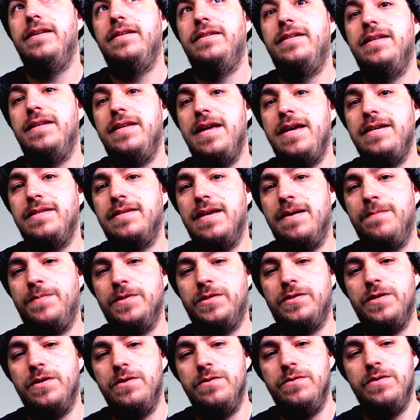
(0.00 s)
Today's
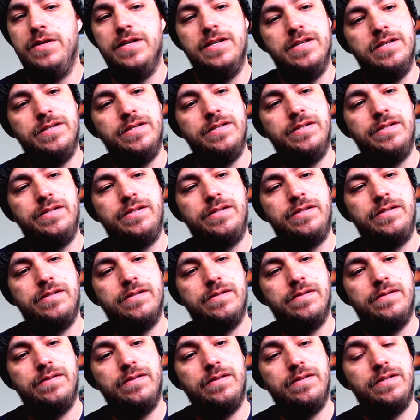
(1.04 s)
episode is
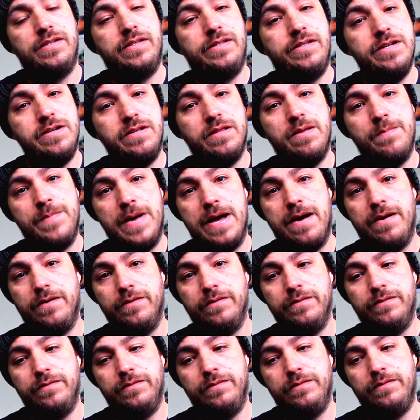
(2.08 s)
still
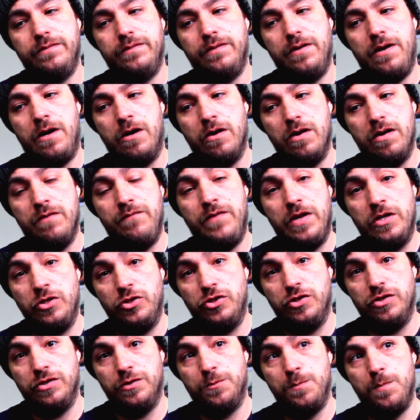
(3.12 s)
about our
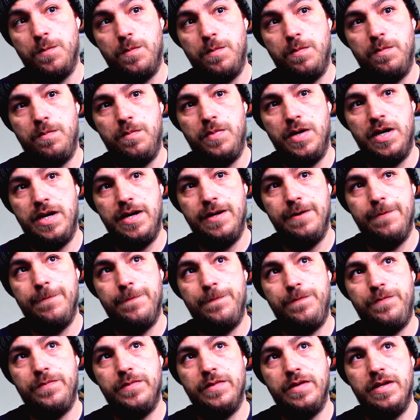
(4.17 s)
adventure, but
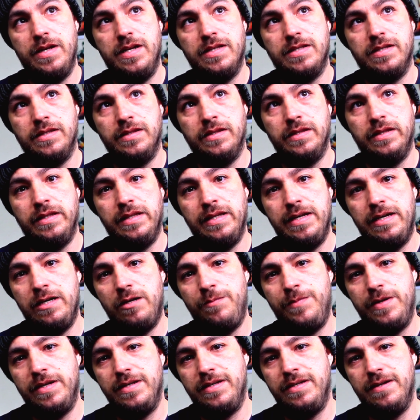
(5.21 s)
it's a
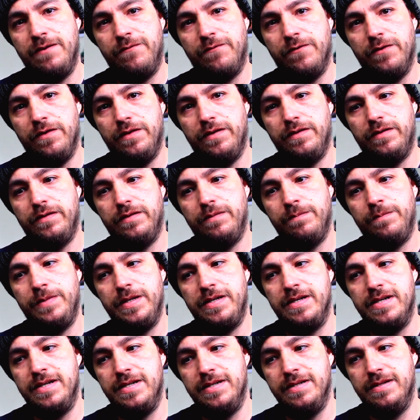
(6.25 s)
little bit different
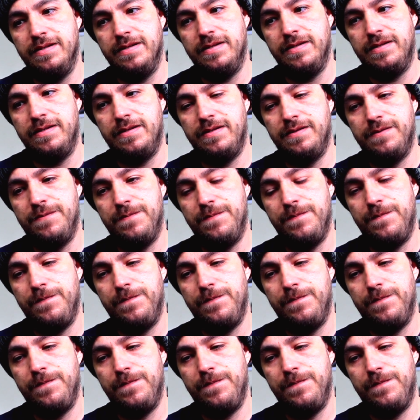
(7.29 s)
because